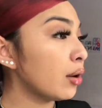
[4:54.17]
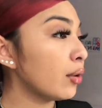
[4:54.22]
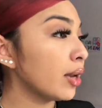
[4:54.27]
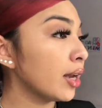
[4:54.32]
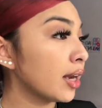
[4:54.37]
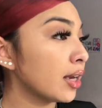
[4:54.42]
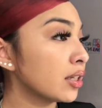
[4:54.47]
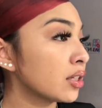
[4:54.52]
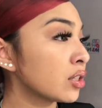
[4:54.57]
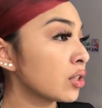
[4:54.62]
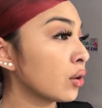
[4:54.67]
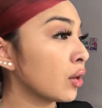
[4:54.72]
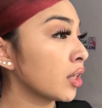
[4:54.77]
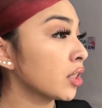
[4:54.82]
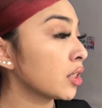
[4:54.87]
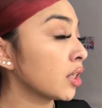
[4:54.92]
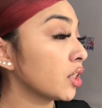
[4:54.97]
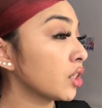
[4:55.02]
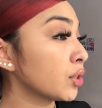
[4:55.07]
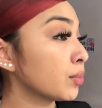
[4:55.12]
guys, so I
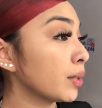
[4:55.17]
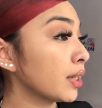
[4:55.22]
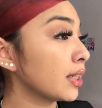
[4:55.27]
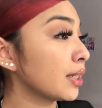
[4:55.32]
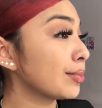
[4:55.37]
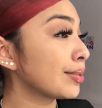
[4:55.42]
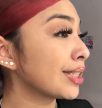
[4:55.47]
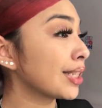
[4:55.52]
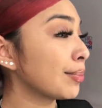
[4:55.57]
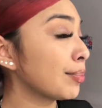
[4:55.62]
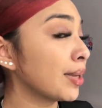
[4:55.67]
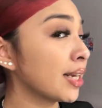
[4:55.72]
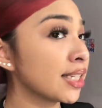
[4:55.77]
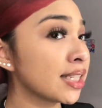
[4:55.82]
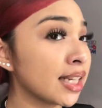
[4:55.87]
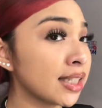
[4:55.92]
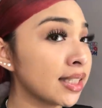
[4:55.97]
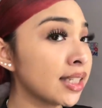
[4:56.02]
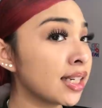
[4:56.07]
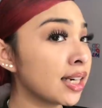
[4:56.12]
changed my lipstick because I
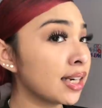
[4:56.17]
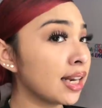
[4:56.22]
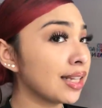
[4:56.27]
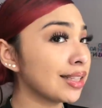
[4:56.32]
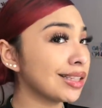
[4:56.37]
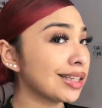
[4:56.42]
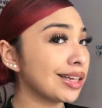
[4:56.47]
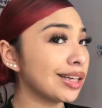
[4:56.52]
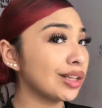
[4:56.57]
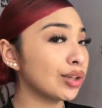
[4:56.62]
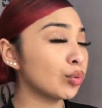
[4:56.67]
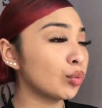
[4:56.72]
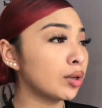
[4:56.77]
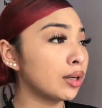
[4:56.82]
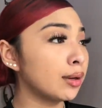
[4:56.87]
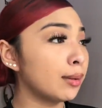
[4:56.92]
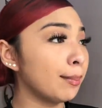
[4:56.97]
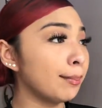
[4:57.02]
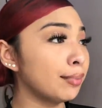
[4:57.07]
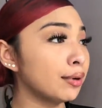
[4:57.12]
didn't like the other
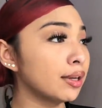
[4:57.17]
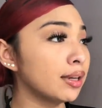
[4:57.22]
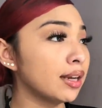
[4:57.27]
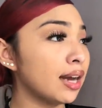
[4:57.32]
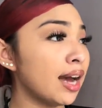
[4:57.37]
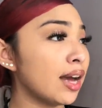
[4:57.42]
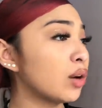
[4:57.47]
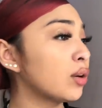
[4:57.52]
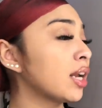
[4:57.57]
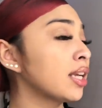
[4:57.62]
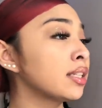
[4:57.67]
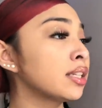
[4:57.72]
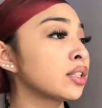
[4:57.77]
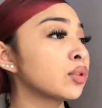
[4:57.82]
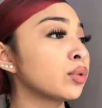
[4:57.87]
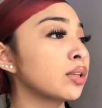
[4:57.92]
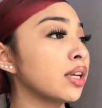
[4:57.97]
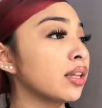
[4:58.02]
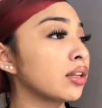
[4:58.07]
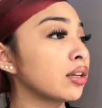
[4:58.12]
one, but I don't like this
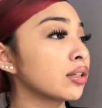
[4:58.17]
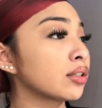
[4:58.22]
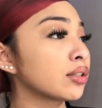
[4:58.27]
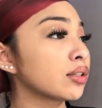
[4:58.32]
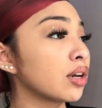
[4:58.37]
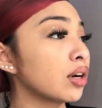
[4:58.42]
one either, so